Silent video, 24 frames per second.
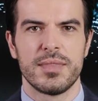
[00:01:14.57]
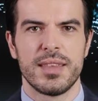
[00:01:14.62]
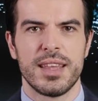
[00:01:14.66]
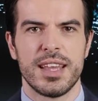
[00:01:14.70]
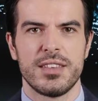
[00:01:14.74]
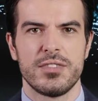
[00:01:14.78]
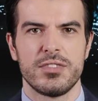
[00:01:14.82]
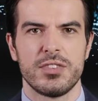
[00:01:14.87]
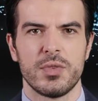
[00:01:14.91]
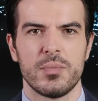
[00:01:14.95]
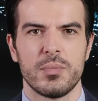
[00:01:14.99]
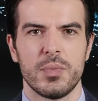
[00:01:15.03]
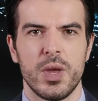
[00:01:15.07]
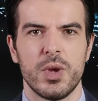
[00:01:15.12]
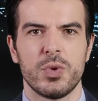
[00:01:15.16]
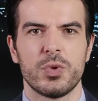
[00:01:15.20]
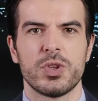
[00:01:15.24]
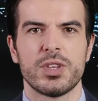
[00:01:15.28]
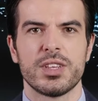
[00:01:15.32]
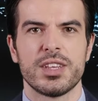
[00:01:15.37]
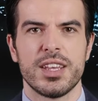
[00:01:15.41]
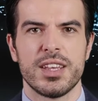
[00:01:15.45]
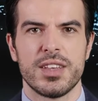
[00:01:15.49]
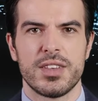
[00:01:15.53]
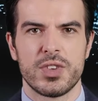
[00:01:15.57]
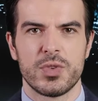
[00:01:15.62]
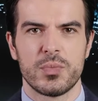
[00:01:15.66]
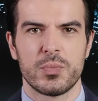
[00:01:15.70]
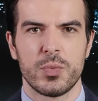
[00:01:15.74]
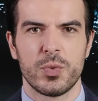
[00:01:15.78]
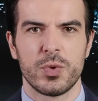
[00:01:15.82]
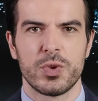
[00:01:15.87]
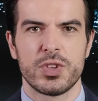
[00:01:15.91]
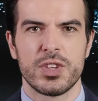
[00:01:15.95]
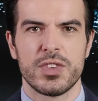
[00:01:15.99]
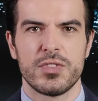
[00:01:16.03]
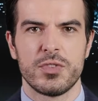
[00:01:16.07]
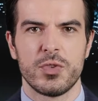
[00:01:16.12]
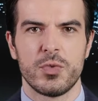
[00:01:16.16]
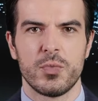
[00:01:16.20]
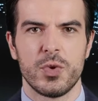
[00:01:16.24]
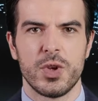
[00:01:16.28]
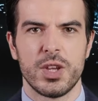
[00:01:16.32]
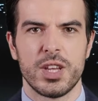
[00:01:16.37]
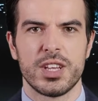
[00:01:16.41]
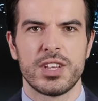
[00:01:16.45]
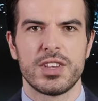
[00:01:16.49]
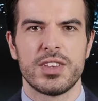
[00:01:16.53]
If the public and sports
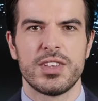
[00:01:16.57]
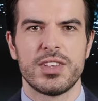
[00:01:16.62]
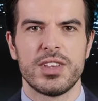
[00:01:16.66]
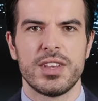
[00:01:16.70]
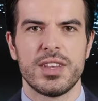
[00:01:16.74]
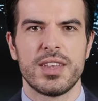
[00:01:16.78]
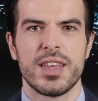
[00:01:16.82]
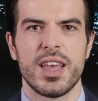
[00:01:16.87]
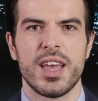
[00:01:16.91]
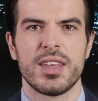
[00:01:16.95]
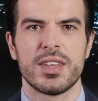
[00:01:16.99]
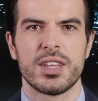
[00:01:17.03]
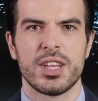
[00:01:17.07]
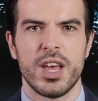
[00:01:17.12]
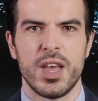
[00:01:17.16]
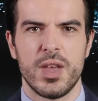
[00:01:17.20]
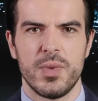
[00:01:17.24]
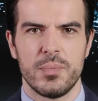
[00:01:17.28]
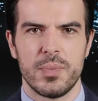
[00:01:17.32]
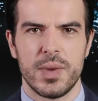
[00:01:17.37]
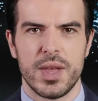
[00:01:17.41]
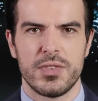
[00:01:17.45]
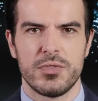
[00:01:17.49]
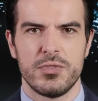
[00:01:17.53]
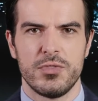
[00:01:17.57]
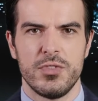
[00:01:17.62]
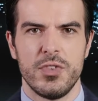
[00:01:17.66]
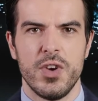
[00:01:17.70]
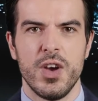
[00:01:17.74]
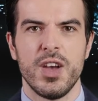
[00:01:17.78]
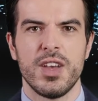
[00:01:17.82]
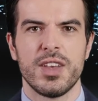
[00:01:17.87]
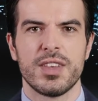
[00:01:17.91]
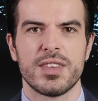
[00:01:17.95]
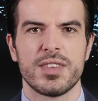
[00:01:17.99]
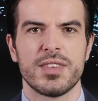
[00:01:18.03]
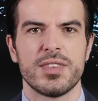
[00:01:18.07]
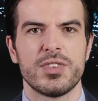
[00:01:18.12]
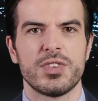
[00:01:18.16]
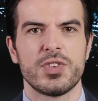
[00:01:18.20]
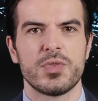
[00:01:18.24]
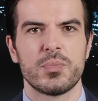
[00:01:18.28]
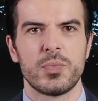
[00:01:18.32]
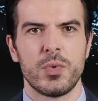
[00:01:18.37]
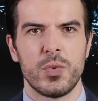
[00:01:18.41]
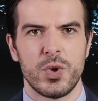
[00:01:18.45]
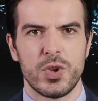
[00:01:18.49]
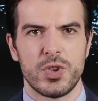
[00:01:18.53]
authorities do not combat fraud,
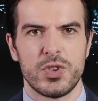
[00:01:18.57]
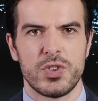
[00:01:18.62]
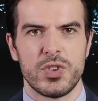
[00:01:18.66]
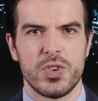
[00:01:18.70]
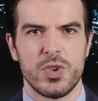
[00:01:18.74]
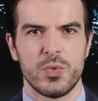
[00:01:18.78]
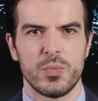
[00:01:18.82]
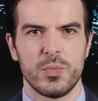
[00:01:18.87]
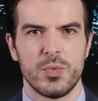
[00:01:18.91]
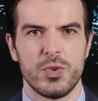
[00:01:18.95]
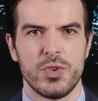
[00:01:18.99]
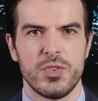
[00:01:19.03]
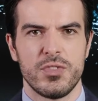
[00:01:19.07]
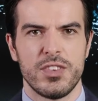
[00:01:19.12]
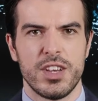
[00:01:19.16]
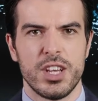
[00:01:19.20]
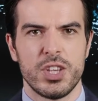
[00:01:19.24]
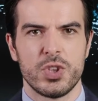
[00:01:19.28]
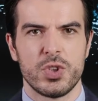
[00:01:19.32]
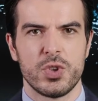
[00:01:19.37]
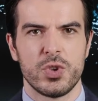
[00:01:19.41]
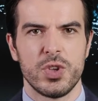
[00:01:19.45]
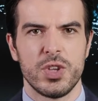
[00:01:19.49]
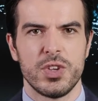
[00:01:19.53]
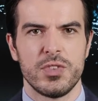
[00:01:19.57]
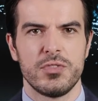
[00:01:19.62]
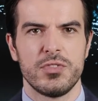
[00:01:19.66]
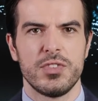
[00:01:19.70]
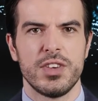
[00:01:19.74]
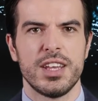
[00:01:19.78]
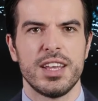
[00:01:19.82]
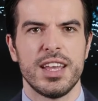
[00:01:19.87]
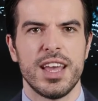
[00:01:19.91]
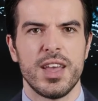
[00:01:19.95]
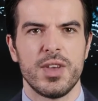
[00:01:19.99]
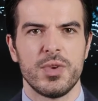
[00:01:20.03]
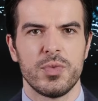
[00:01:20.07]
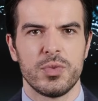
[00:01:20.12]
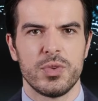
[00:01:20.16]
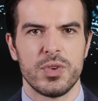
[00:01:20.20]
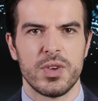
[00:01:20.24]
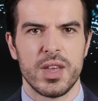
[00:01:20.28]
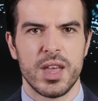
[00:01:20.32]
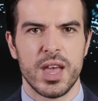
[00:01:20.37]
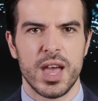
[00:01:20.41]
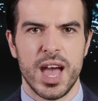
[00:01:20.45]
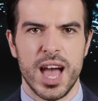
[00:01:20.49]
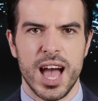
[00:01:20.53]
sports will eventually fade out,
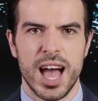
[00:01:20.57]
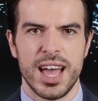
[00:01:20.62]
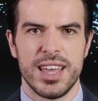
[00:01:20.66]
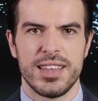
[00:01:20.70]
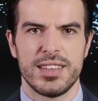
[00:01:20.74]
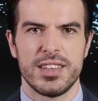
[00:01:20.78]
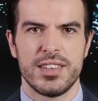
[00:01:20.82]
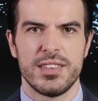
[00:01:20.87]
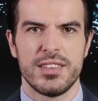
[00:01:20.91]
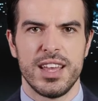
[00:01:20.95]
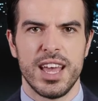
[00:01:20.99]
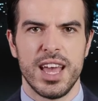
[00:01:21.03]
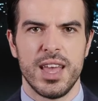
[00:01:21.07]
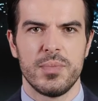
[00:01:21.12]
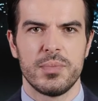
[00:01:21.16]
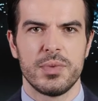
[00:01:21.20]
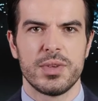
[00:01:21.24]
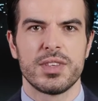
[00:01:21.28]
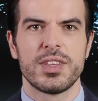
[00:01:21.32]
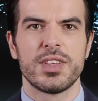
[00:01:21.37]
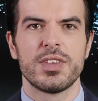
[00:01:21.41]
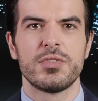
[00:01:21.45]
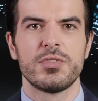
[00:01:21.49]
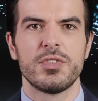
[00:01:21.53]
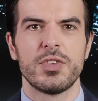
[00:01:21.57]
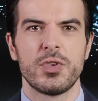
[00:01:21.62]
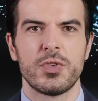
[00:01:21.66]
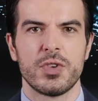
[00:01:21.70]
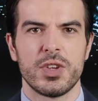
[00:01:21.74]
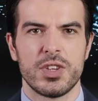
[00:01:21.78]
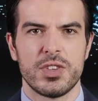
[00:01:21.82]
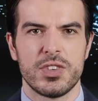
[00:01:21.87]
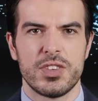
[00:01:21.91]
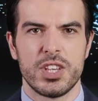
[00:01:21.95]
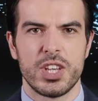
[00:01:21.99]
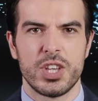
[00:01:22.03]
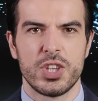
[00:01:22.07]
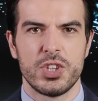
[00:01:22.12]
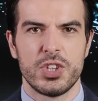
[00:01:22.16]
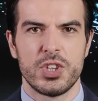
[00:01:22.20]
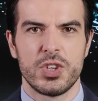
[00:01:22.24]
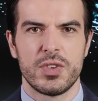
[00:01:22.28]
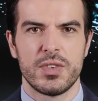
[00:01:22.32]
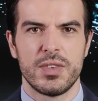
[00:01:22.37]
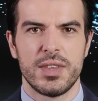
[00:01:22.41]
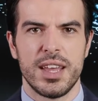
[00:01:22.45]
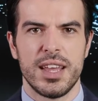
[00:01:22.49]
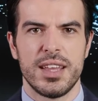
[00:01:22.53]
as has happened in various
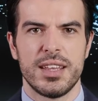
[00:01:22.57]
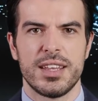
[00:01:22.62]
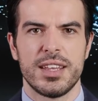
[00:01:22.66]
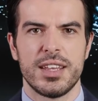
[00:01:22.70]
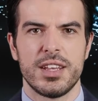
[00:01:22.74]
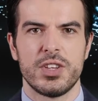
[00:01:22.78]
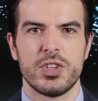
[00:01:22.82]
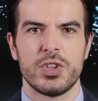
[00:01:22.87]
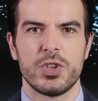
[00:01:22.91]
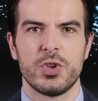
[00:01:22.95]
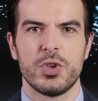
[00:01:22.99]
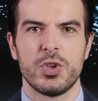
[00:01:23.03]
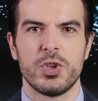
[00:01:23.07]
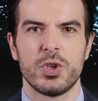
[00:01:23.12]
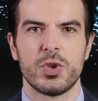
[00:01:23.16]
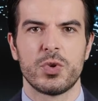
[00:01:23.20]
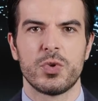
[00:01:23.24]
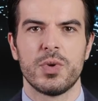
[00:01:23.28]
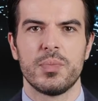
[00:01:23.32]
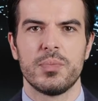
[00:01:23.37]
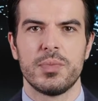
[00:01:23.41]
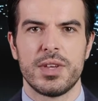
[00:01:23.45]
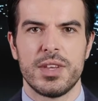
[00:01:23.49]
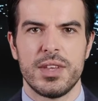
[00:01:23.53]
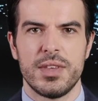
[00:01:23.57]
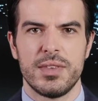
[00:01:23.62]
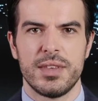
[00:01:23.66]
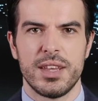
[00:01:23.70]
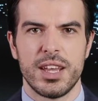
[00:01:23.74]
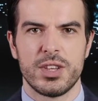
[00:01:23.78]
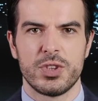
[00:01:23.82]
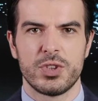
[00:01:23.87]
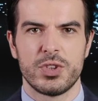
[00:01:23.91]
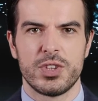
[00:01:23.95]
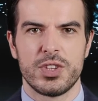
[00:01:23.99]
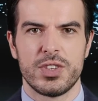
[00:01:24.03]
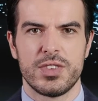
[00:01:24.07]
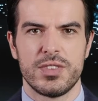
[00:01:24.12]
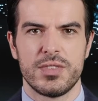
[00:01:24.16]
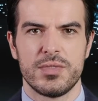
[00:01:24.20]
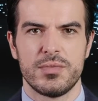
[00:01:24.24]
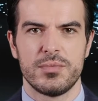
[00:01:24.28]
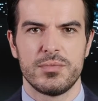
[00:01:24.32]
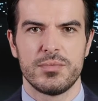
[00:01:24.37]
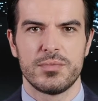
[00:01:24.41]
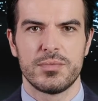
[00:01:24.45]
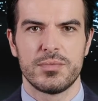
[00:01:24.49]
Asian and Eastern European countries.